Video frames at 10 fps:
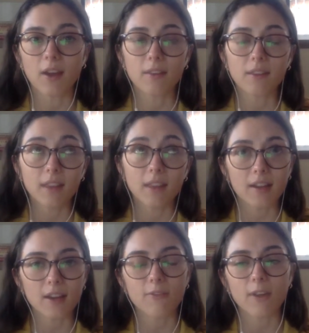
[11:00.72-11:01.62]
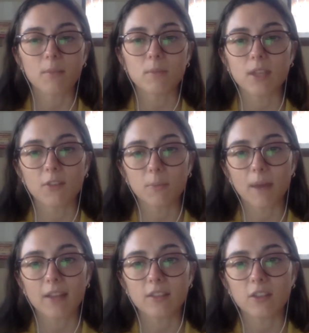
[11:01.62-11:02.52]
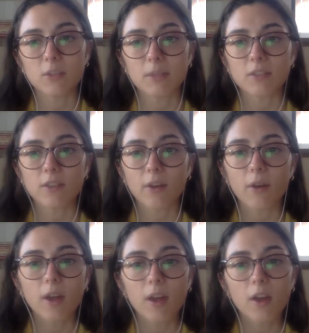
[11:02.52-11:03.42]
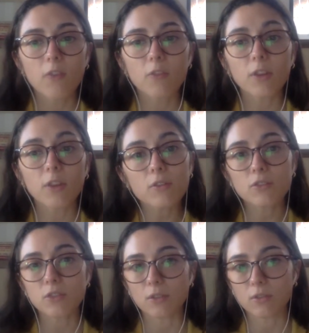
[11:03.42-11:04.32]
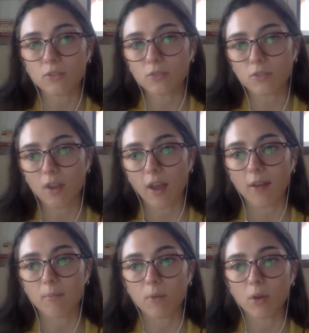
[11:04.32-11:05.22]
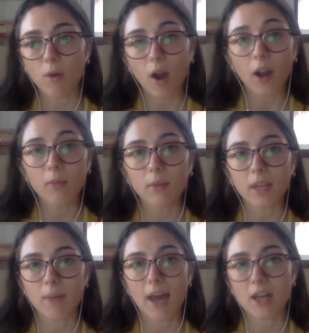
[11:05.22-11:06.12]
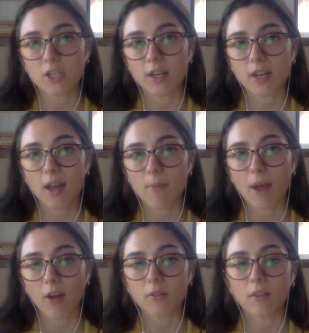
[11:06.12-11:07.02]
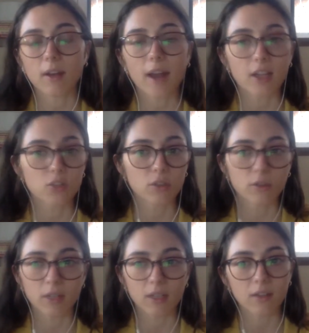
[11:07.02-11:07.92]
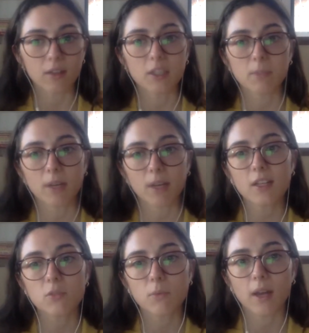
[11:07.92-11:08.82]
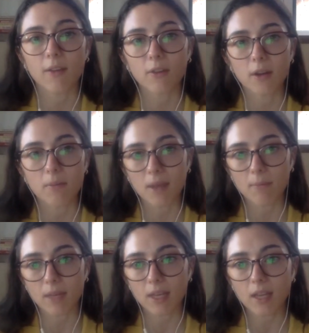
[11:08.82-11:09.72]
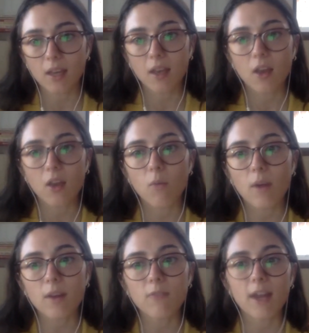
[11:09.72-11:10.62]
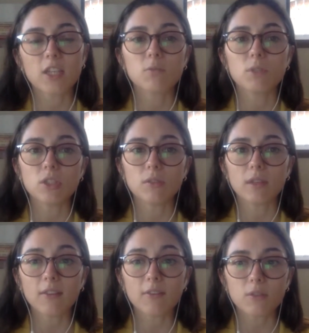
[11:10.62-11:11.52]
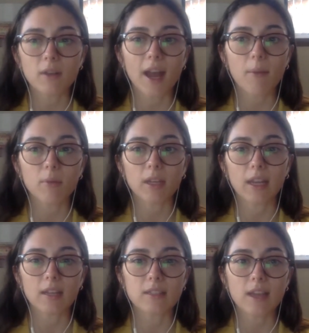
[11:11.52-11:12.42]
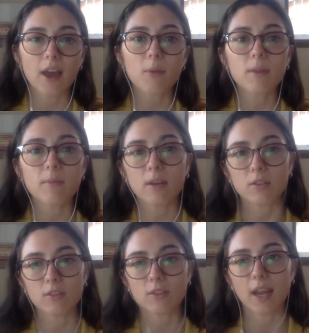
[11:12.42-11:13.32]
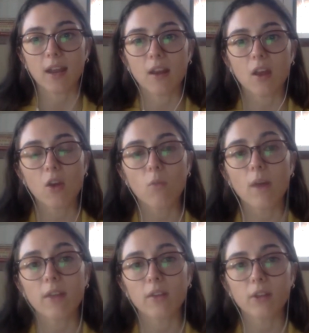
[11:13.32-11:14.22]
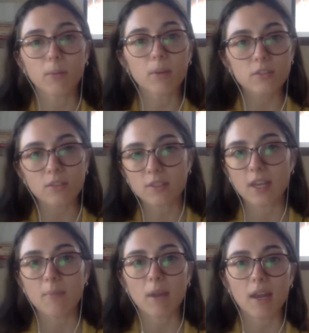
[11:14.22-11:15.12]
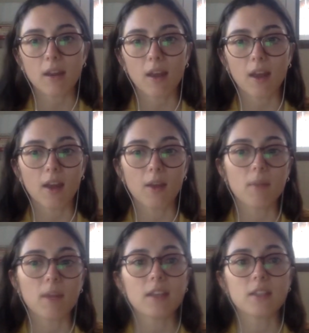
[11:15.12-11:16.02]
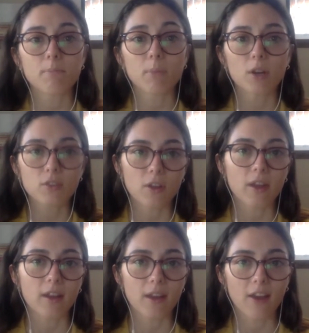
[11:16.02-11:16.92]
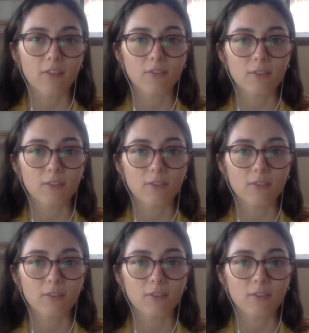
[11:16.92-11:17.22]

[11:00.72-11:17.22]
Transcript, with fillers: by, excuse me. So for those students who are really passionate about their extracurricular experience, whatever it may be, what advice would you give to an applicant to help them understand whether their personal statement is personal enough?